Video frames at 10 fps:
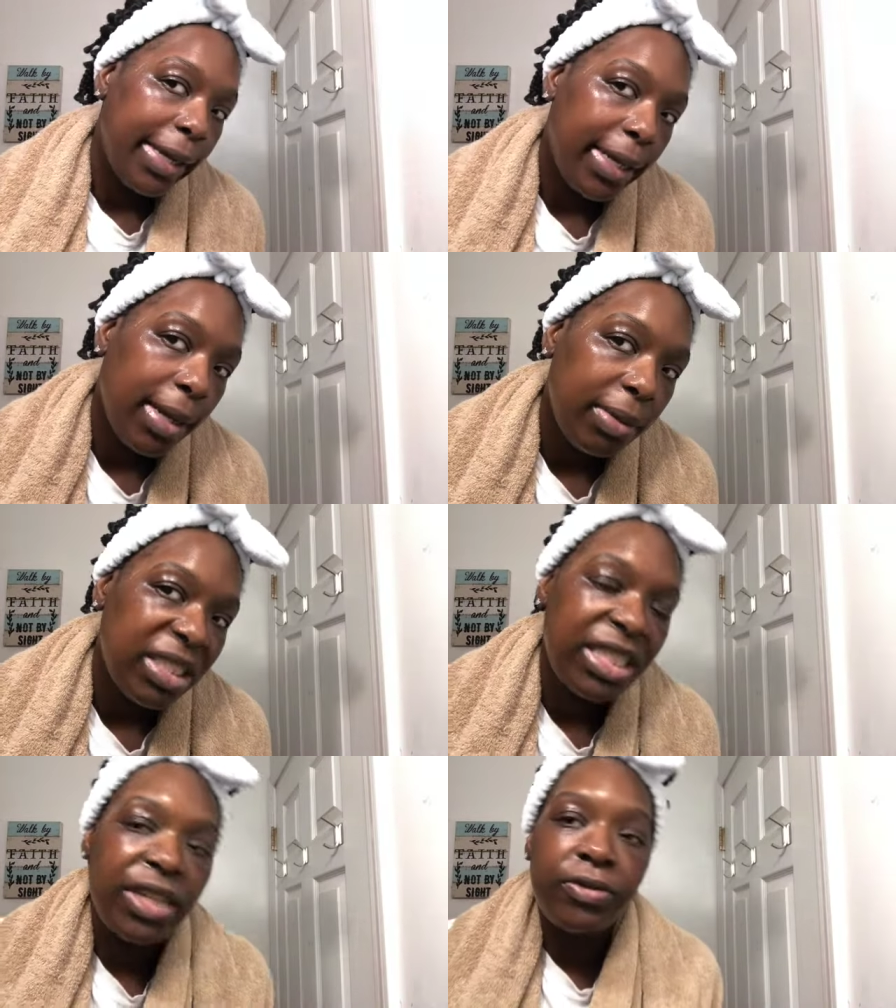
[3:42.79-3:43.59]
Not
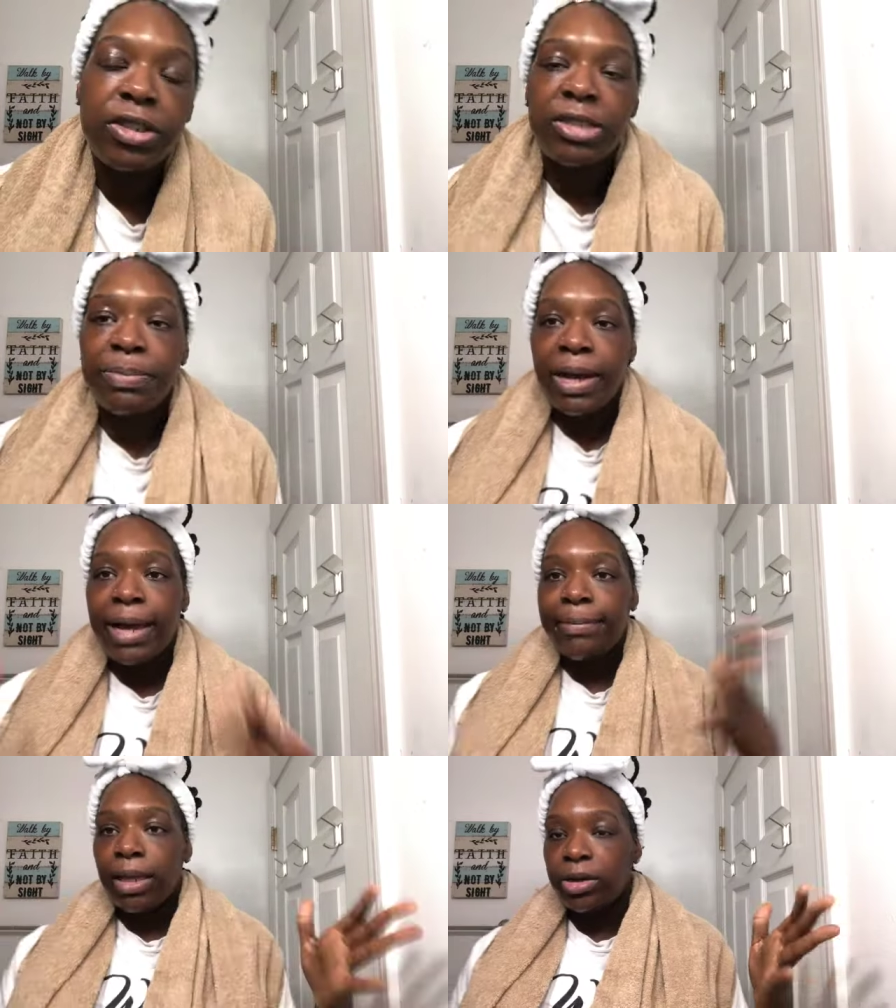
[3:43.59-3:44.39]
much difference, but
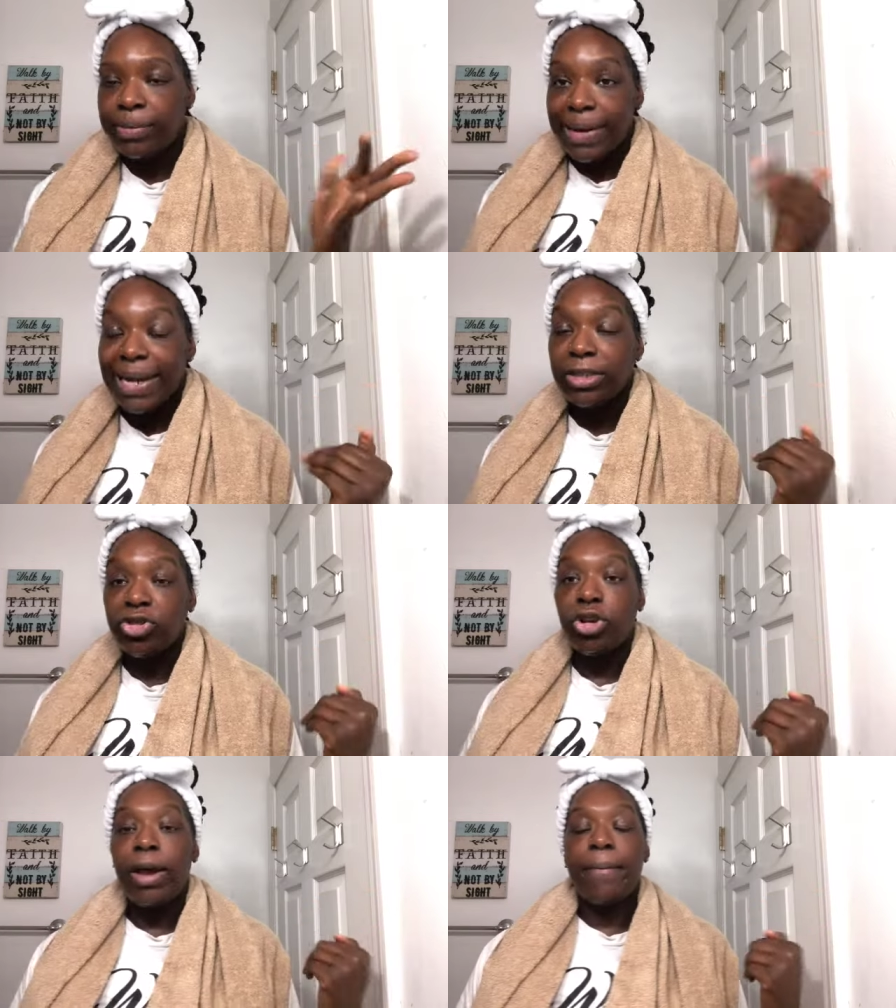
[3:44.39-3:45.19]
I'm not going to pat it
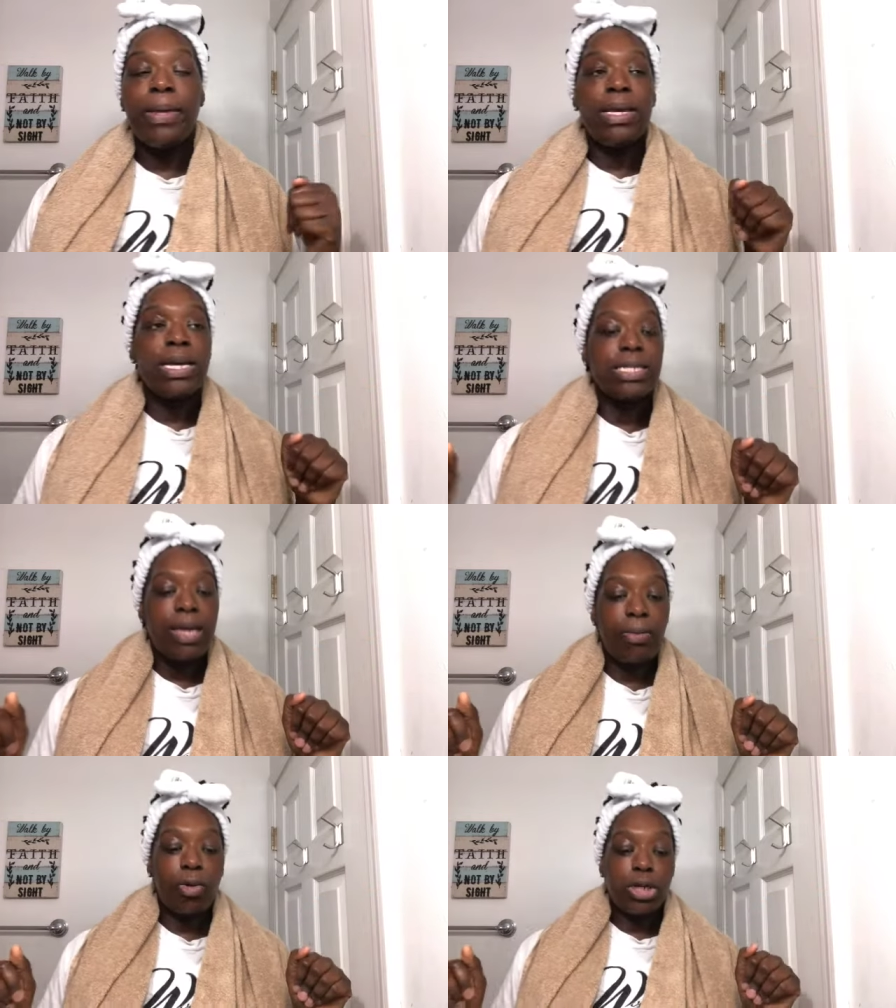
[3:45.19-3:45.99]
dry because
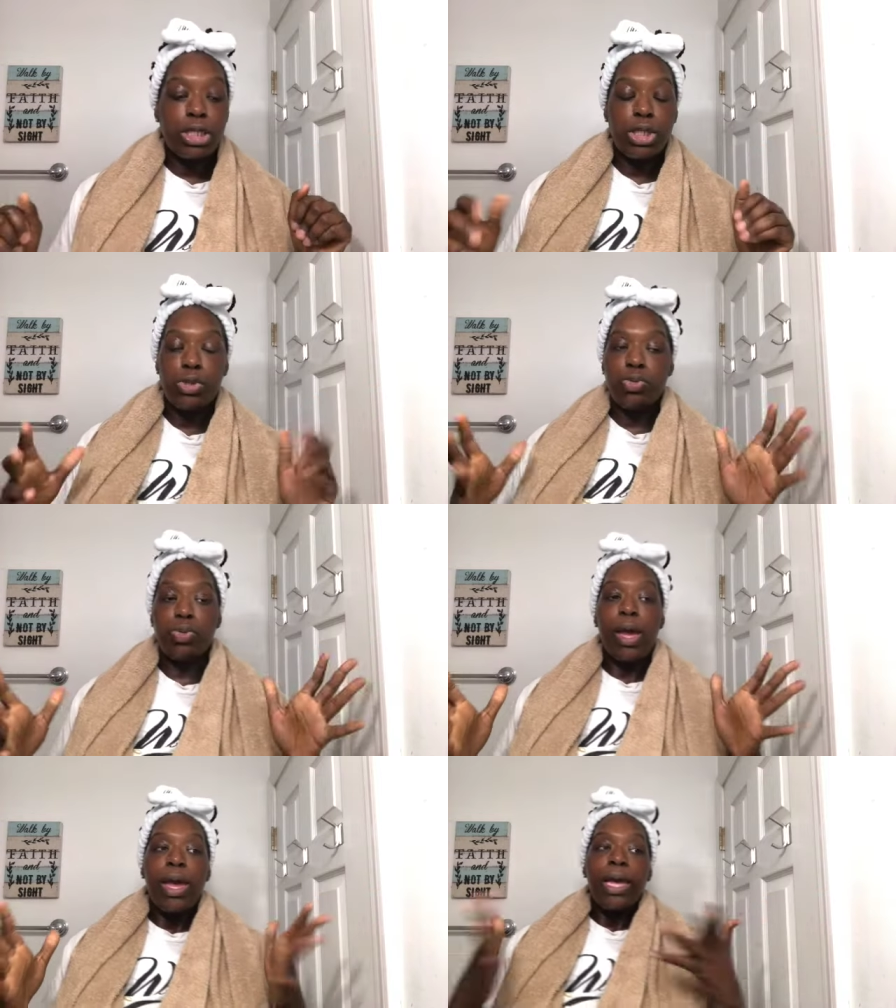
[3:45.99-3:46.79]
I'm going
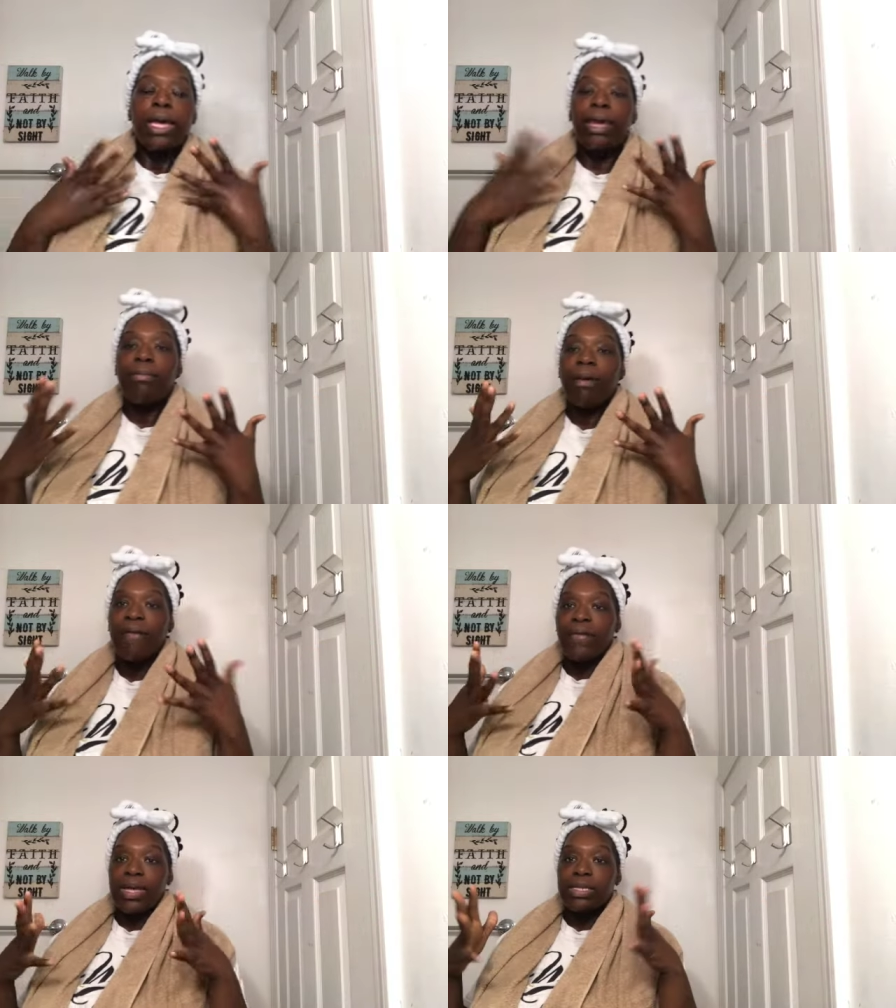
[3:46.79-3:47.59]
to keep my
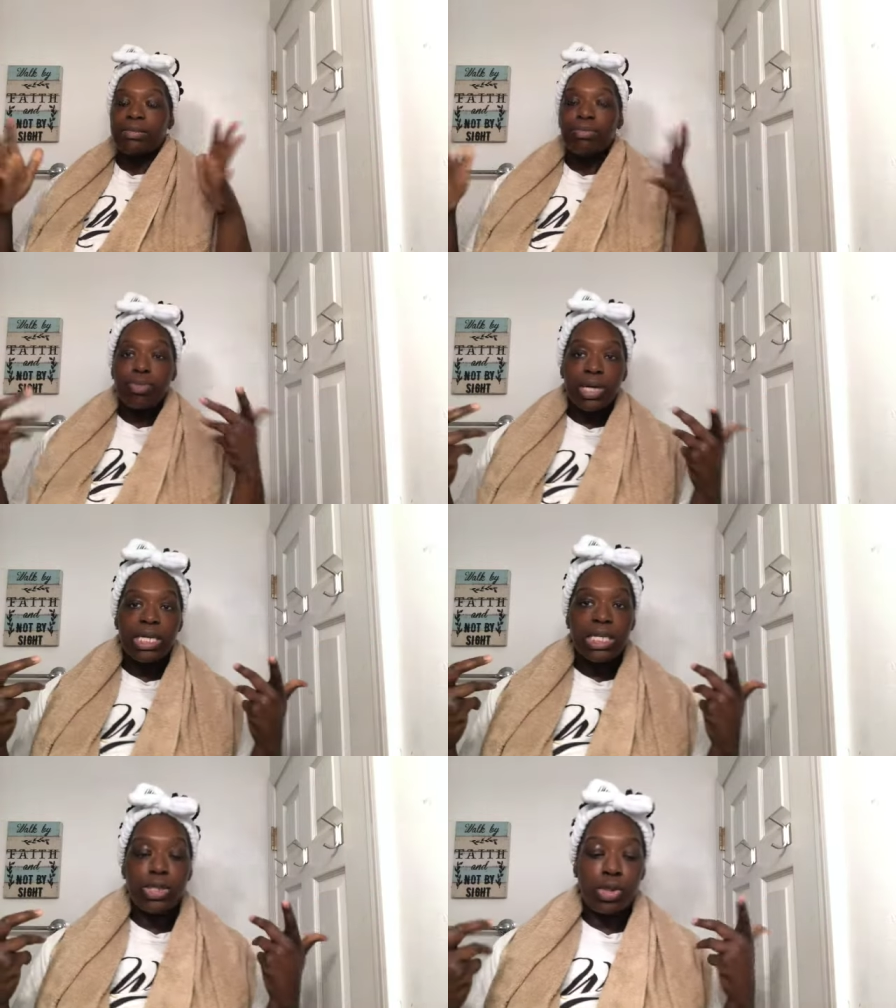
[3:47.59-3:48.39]
face
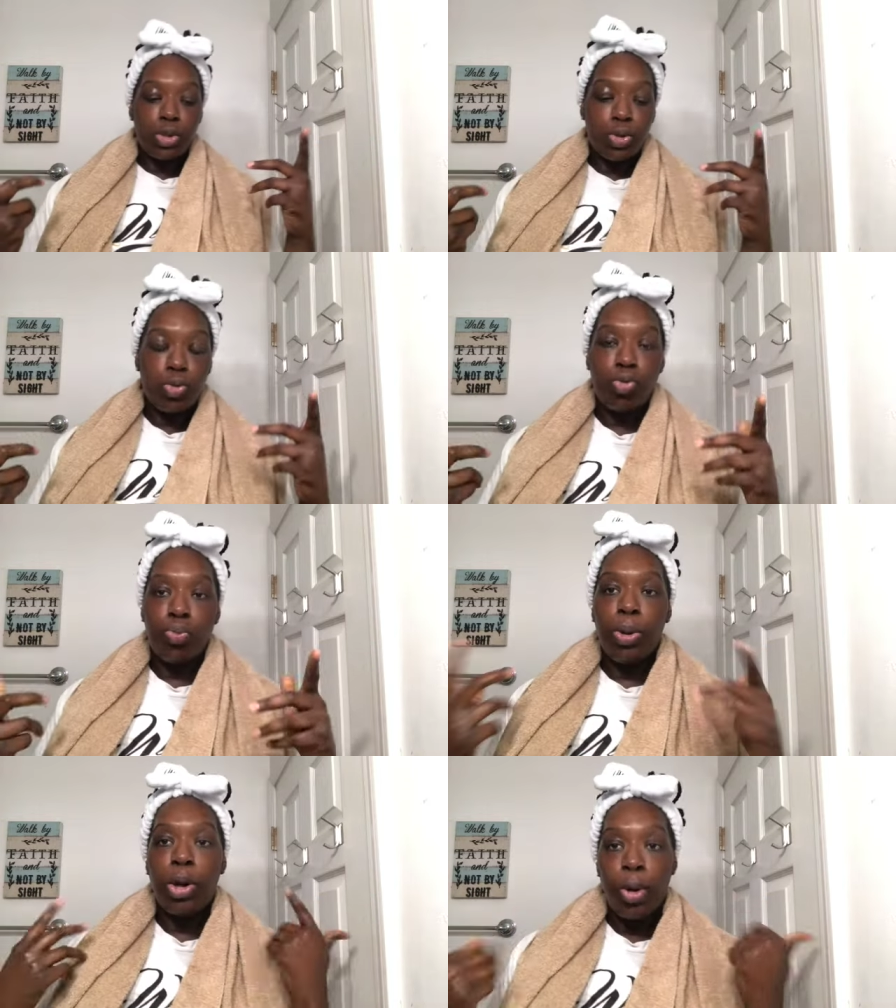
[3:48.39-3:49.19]
moist to
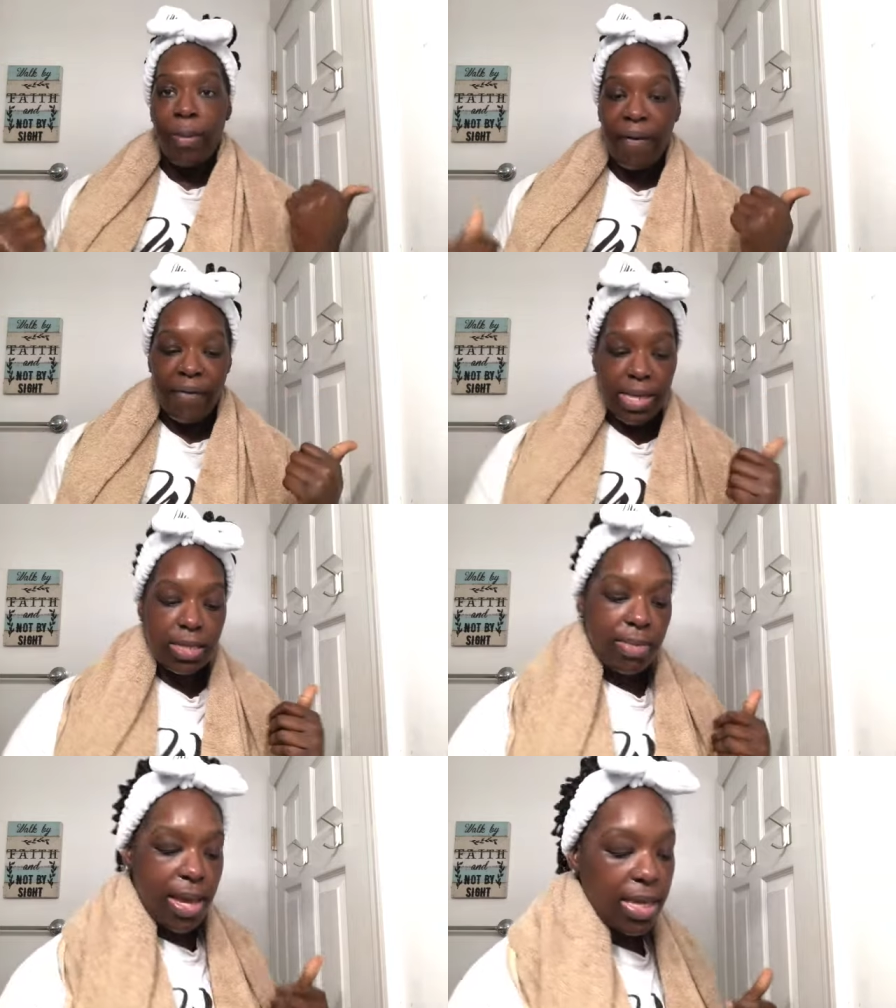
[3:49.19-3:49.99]
put on my face
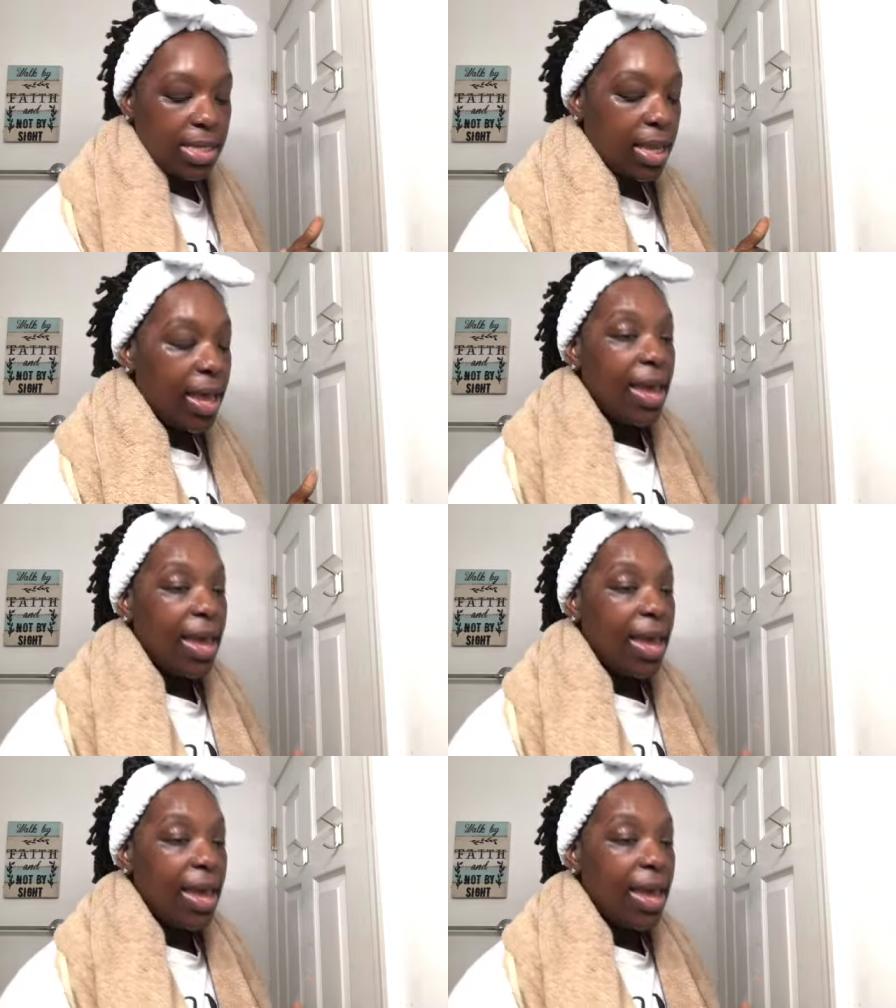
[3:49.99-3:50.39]
mask.